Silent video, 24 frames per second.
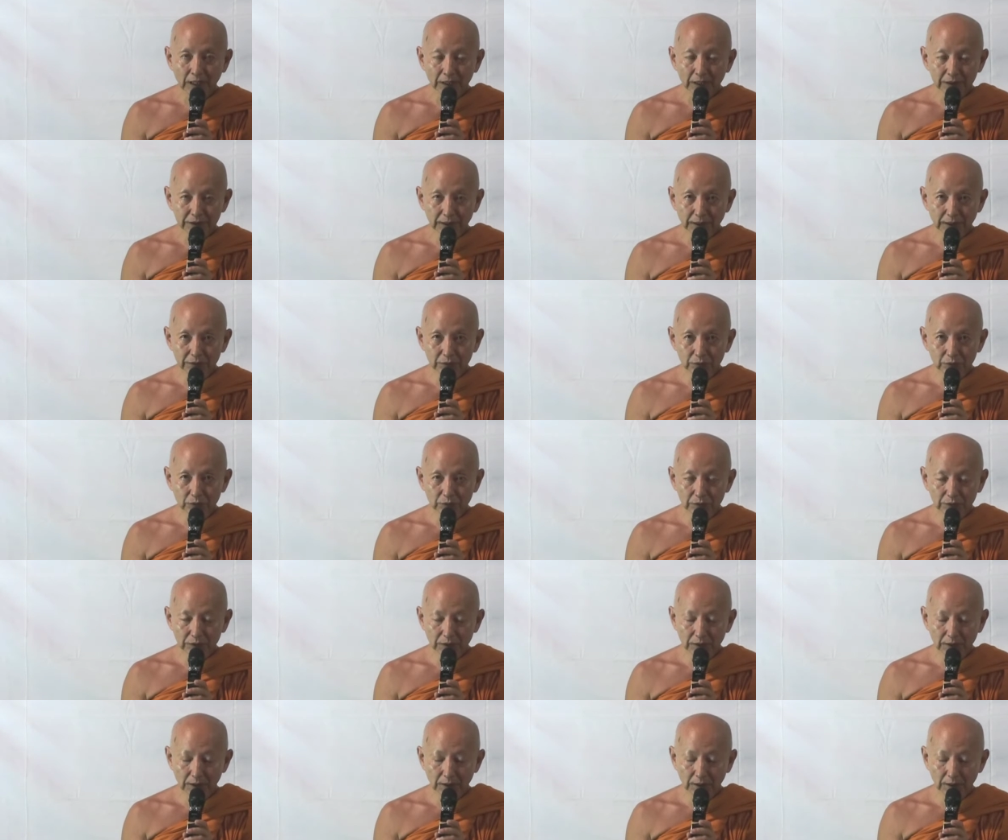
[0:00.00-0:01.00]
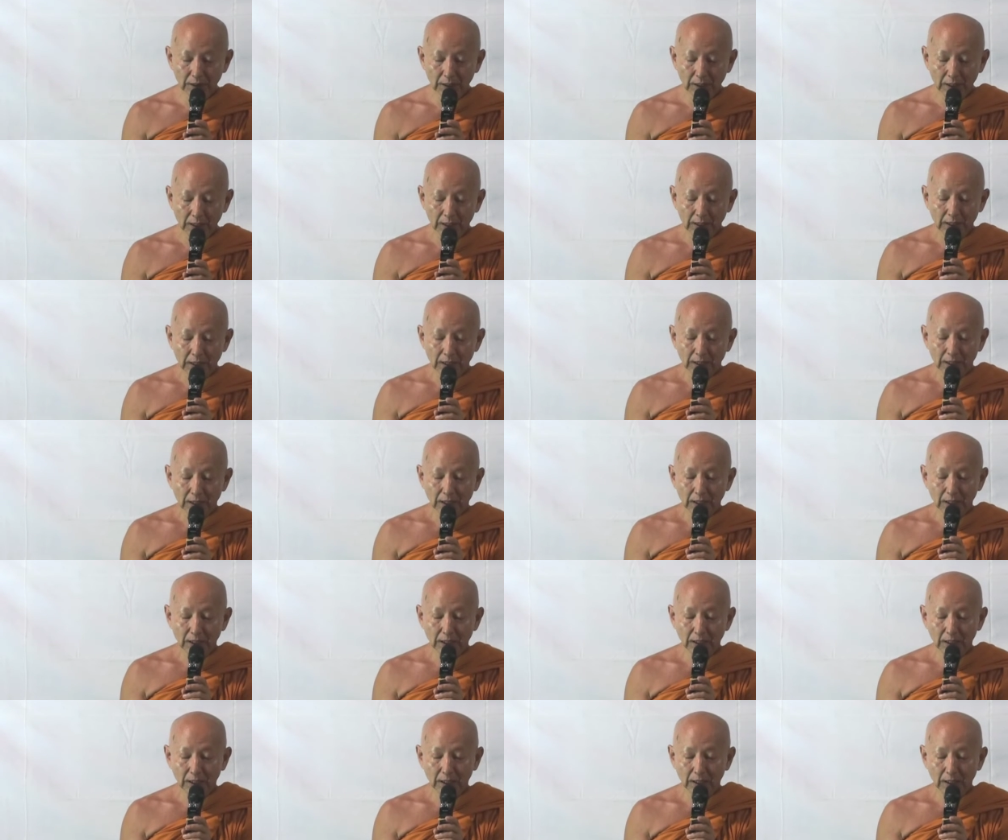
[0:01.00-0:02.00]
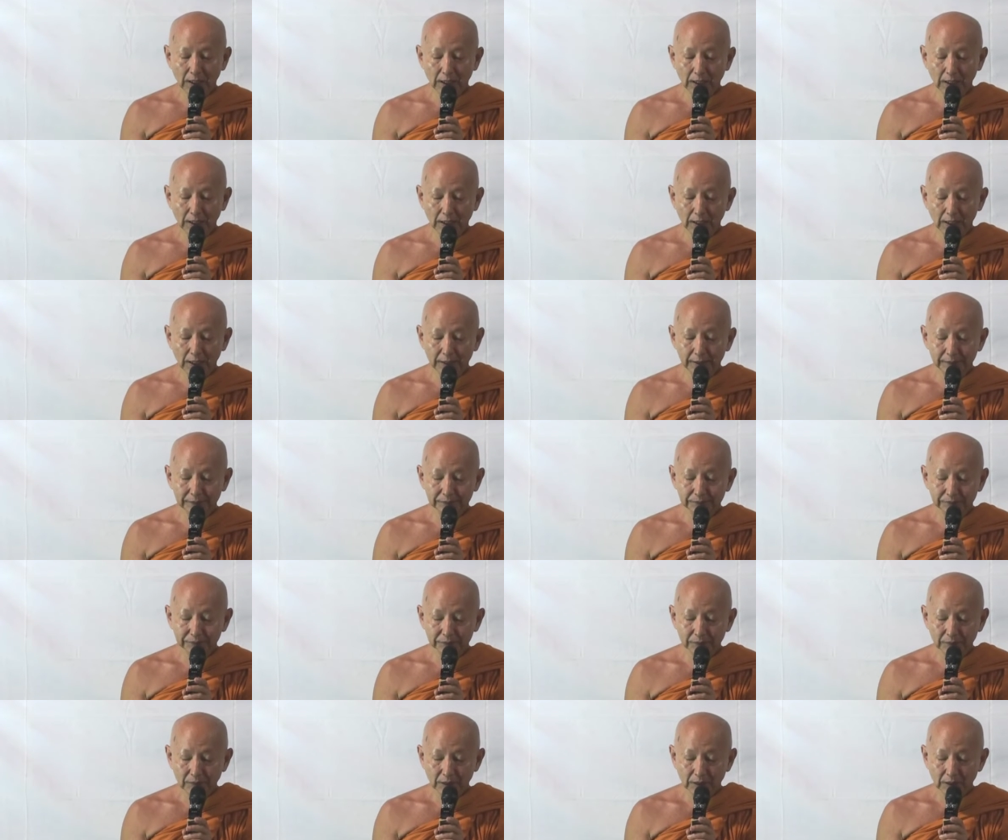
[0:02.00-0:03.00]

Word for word: the uh,